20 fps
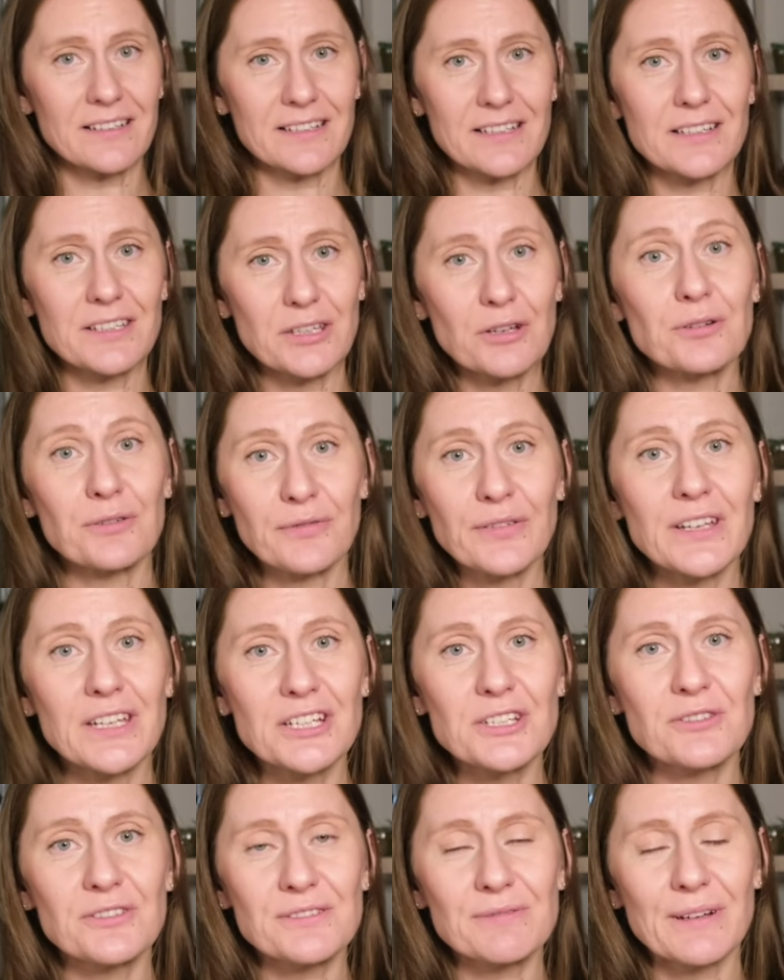your
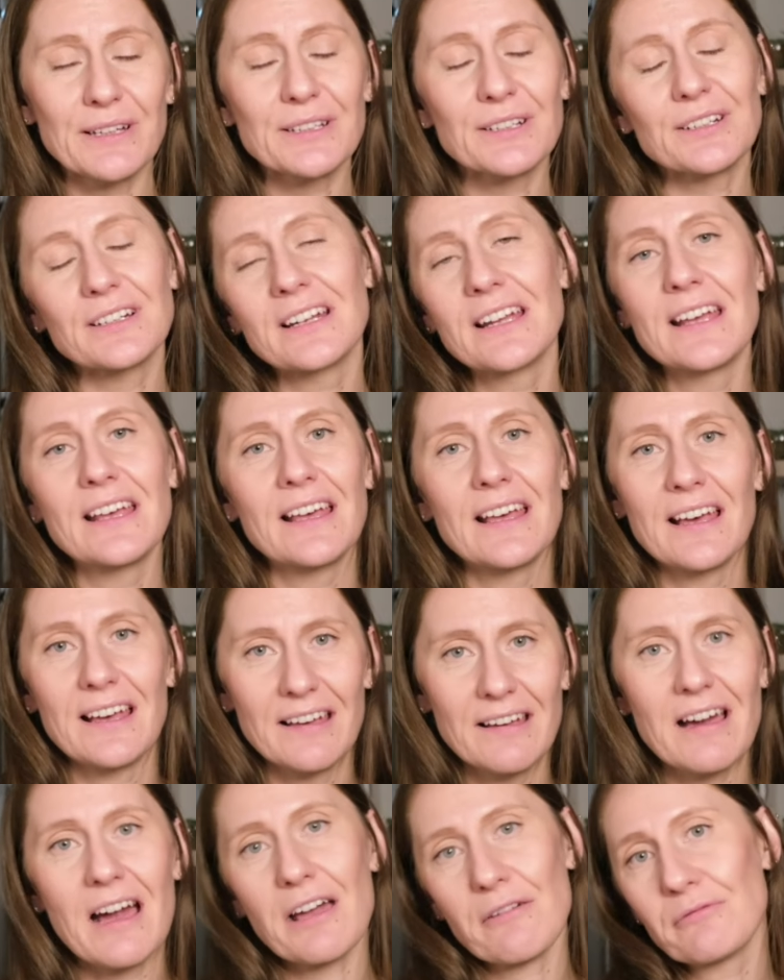finished sweater,
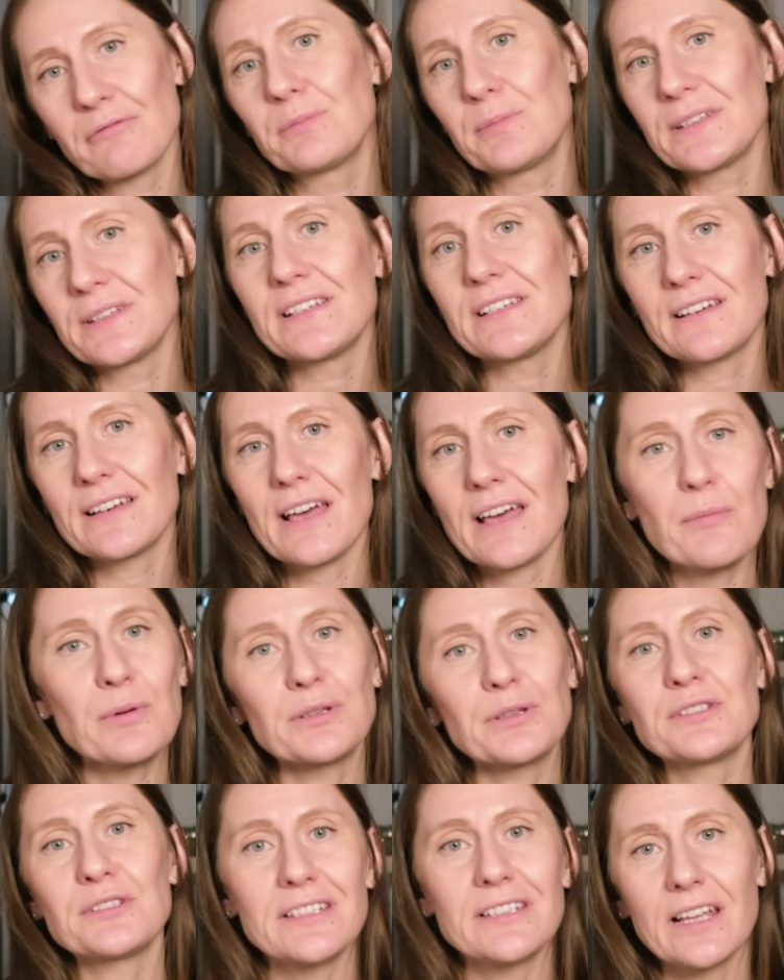I would be happy
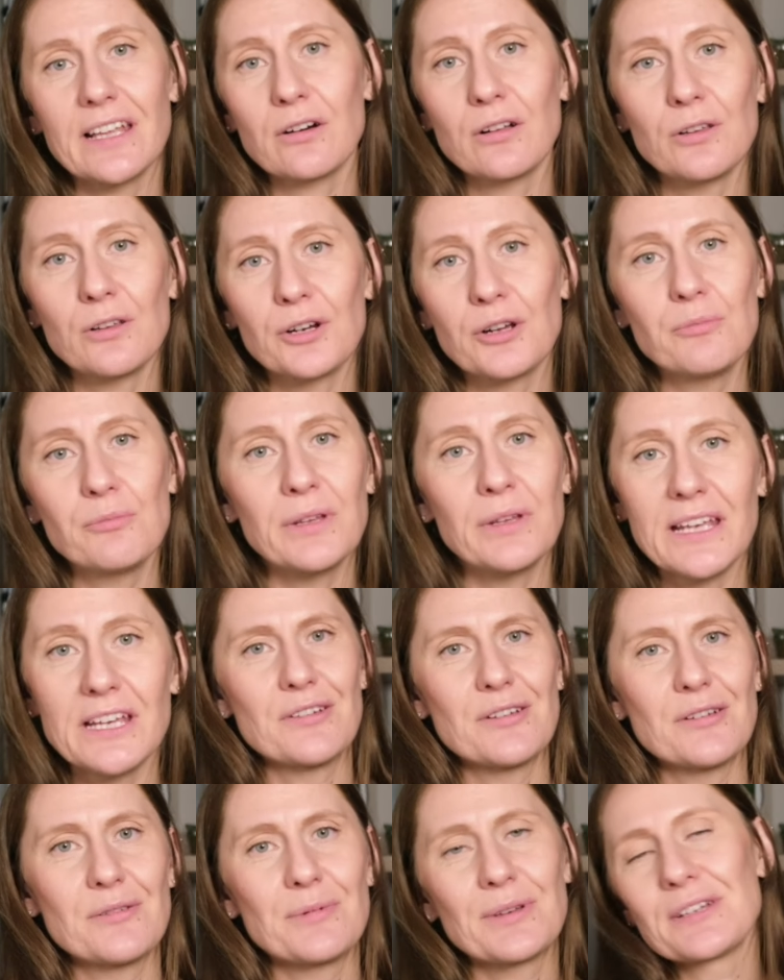to see the color
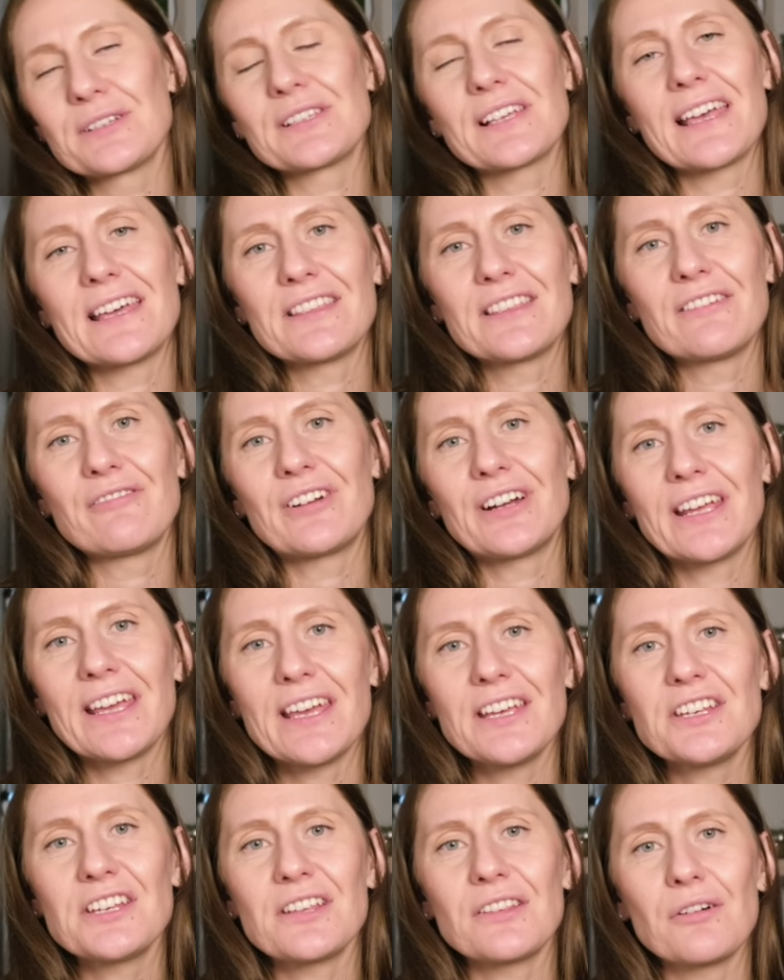combination, because again, the
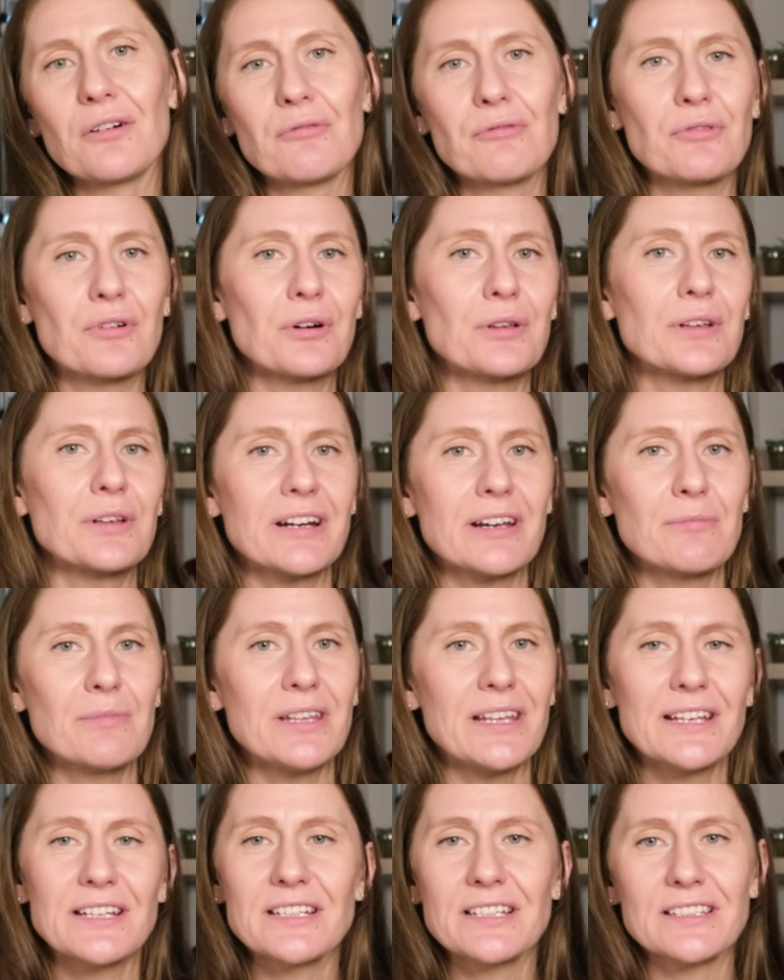variation of color
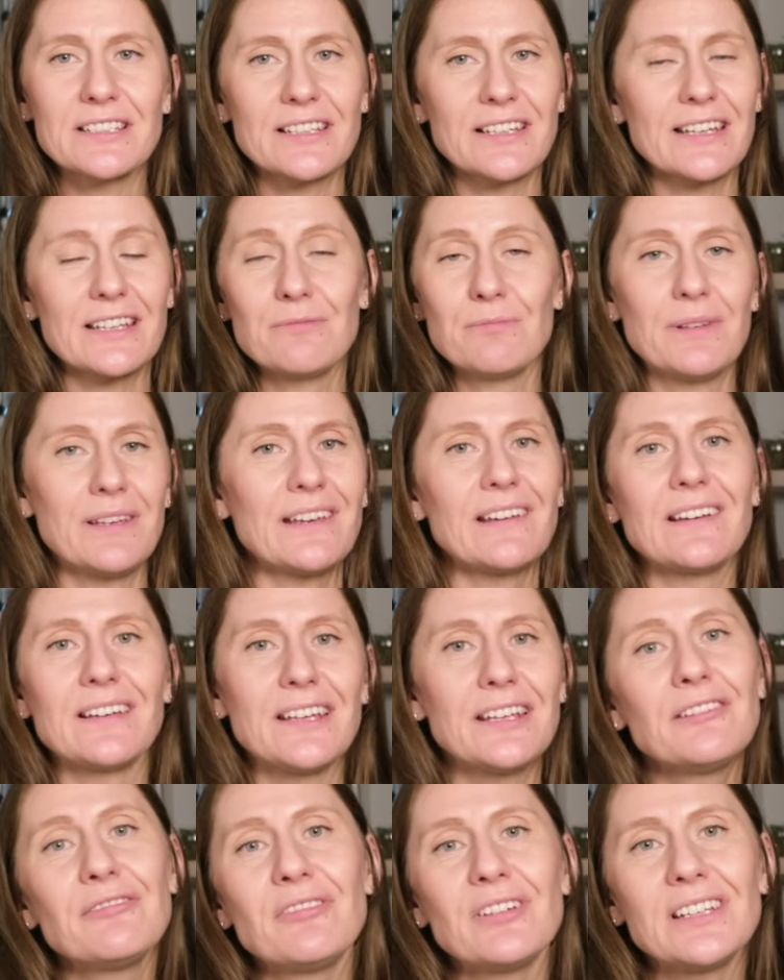combination can be
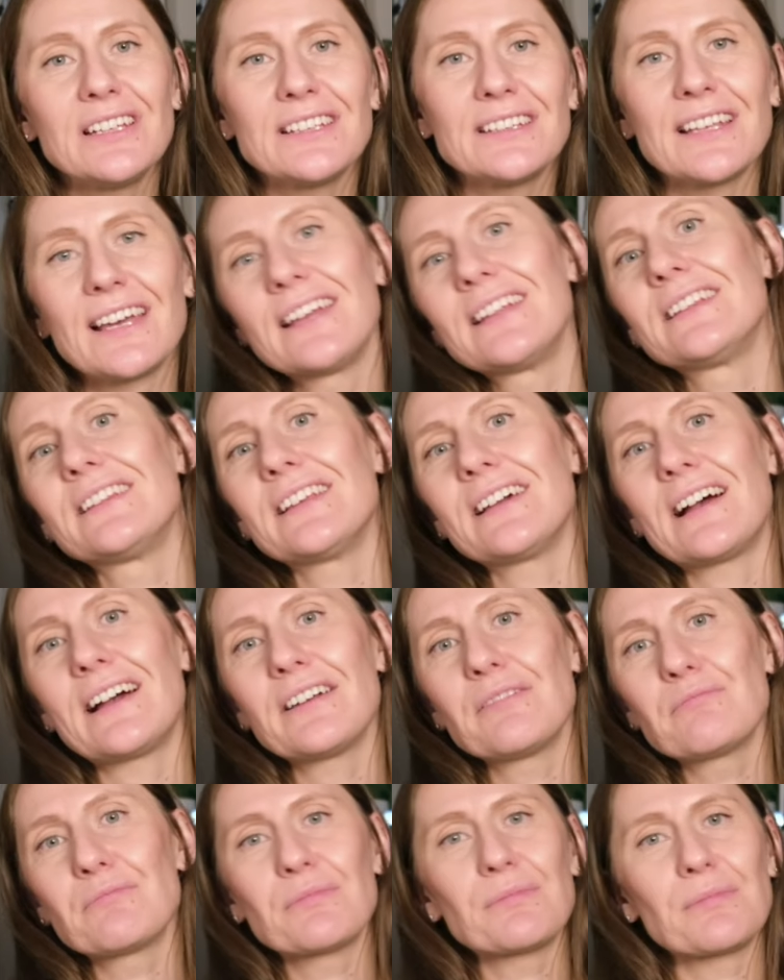infinite, and
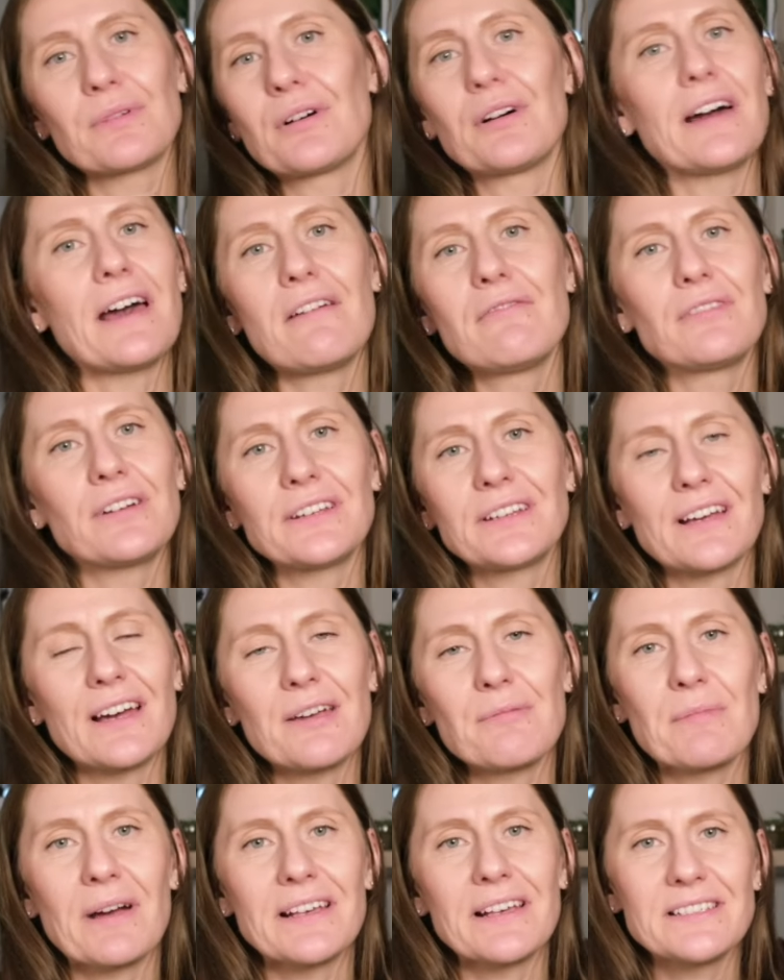every
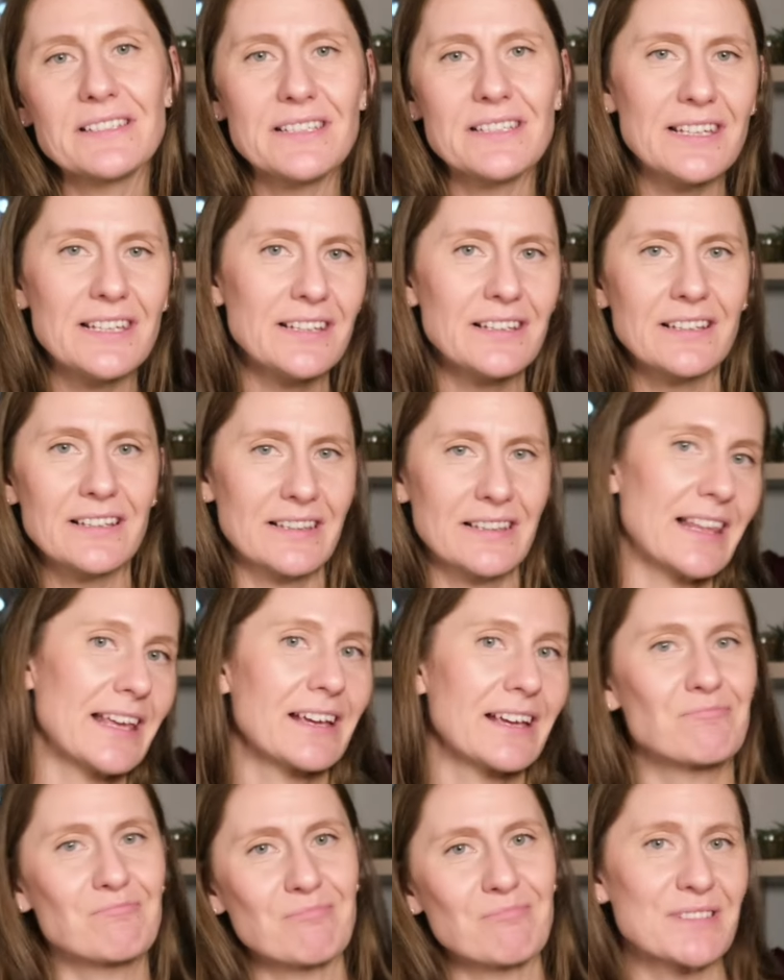time I see like
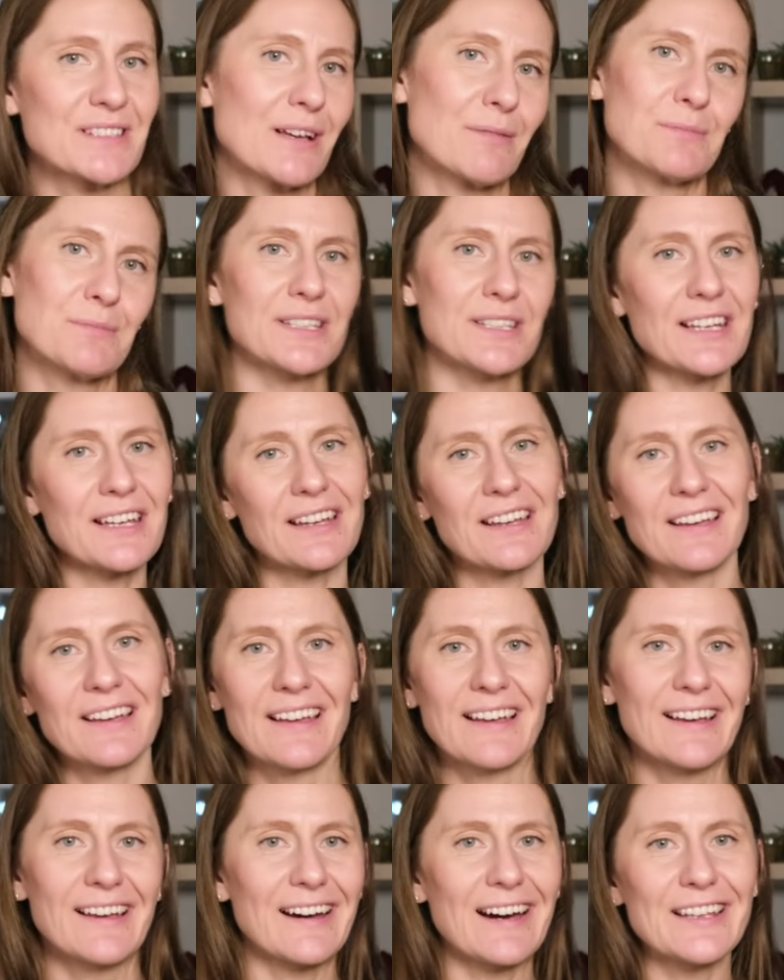something
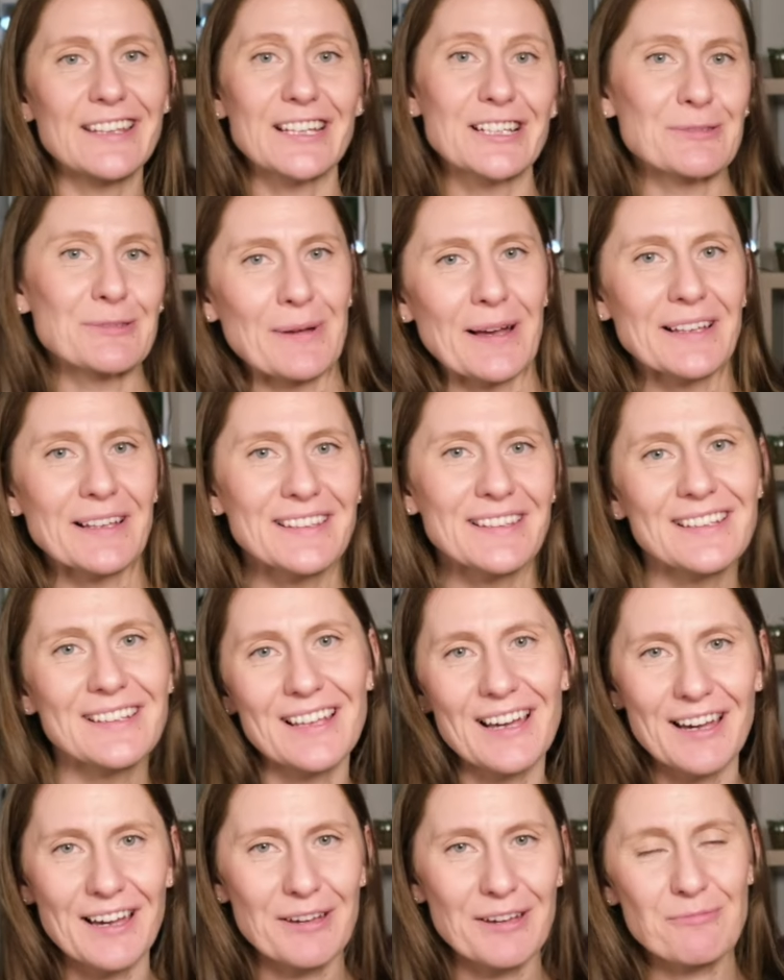unexpected,
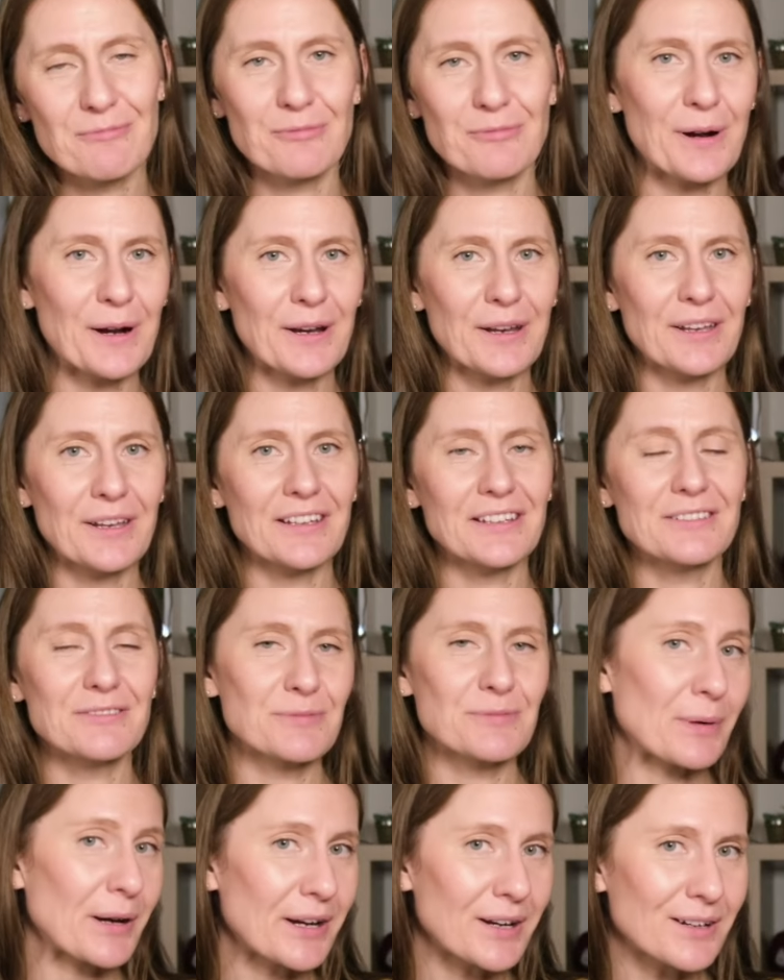I'm very
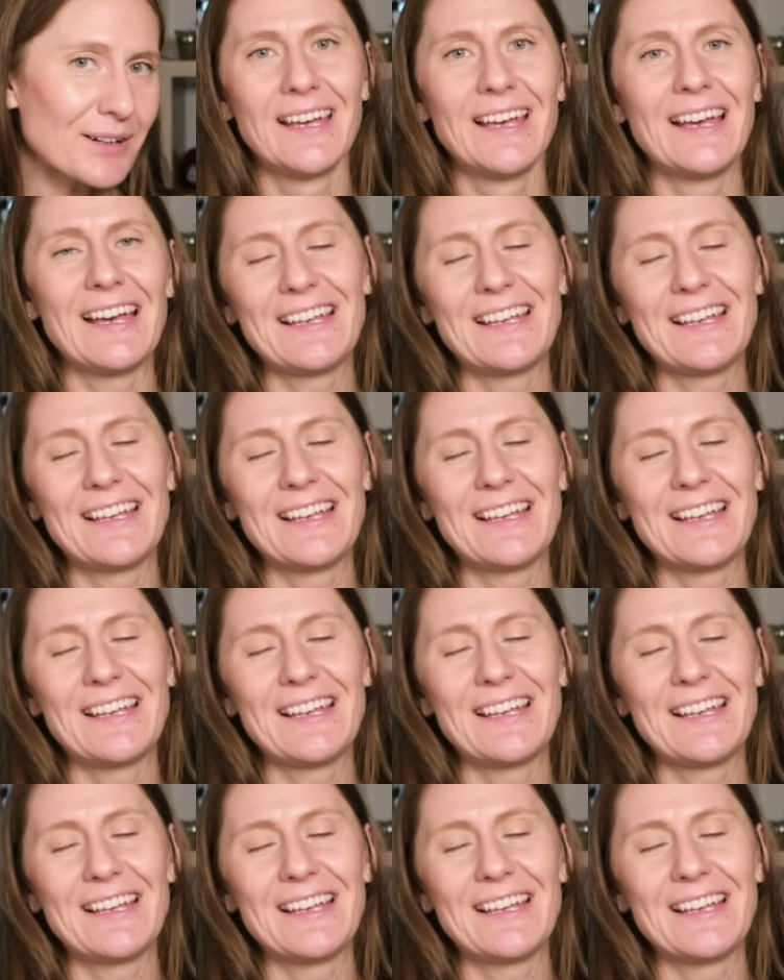inspired.